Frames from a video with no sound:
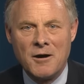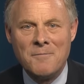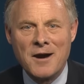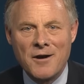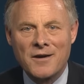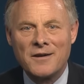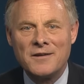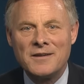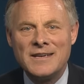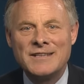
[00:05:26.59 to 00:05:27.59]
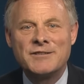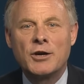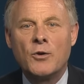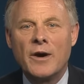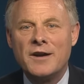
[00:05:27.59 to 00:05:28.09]
America is
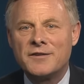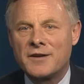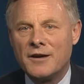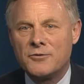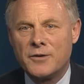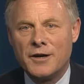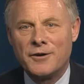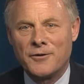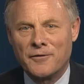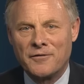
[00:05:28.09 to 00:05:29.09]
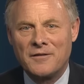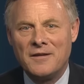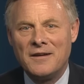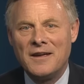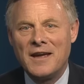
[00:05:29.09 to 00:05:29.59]
the greatest country on earth,
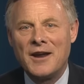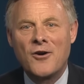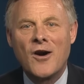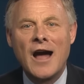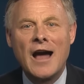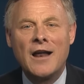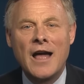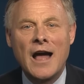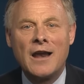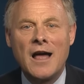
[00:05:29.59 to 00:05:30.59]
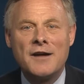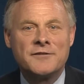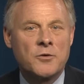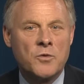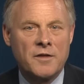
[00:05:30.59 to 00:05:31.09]
and our
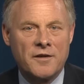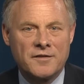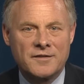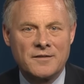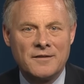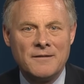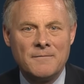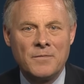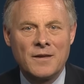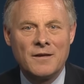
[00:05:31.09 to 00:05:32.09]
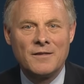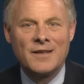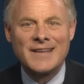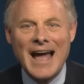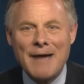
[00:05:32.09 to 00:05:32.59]
allies are with us.
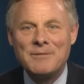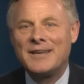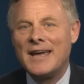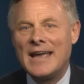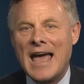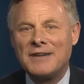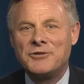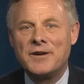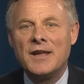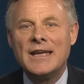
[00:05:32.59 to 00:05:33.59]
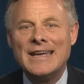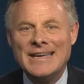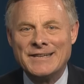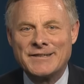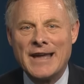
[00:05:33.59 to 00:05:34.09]
The time to take action
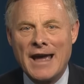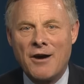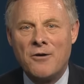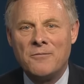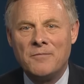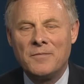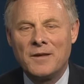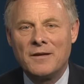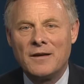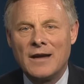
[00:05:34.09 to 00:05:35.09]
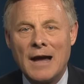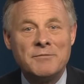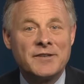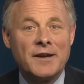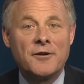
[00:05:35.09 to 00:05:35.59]
is now.
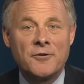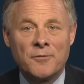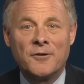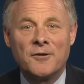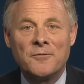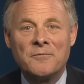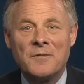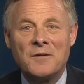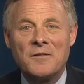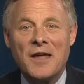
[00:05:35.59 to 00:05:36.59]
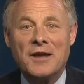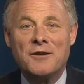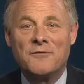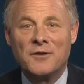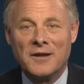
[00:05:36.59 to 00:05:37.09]
I'm Senator Burr.
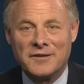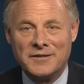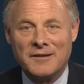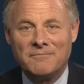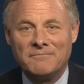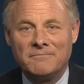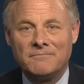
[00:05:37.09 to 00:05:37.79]
Thank you for listening.